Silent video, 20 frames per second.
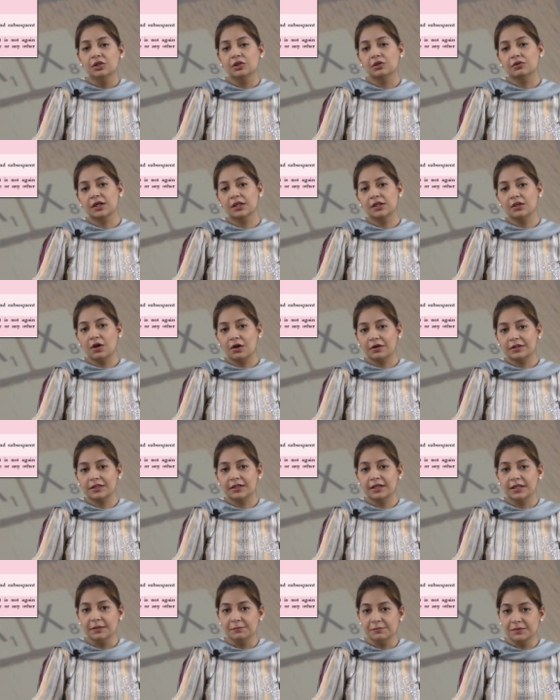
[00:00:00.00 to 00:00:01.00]
you
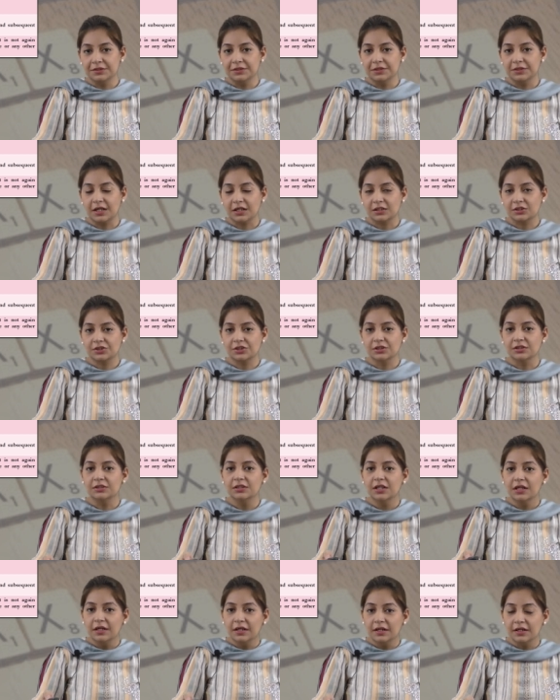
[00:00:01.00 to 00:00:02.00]
cannot claim the
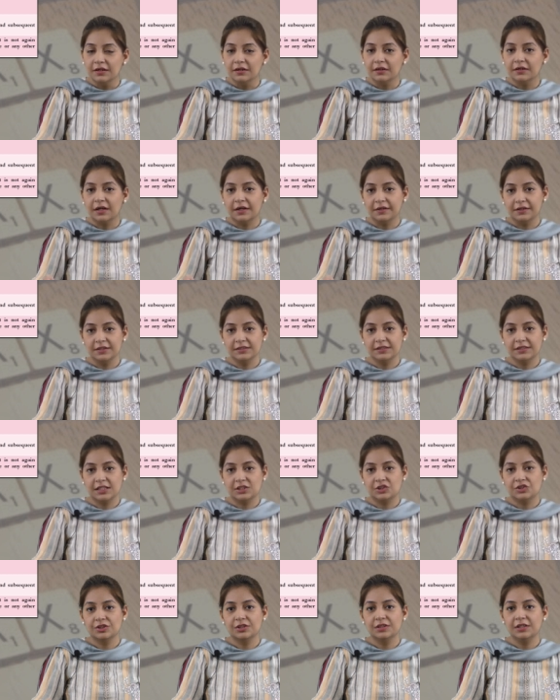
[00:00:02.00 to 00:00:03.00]
deduction here under
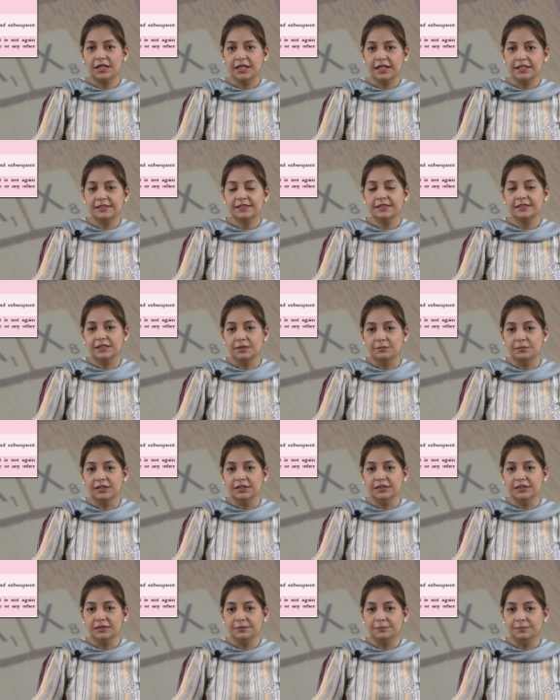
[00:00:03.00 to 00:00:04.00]
section
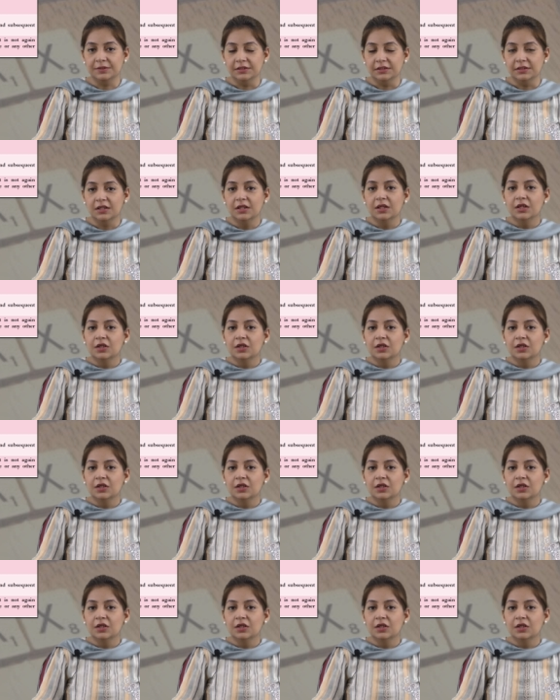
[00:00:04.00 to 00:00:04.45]
80EEB.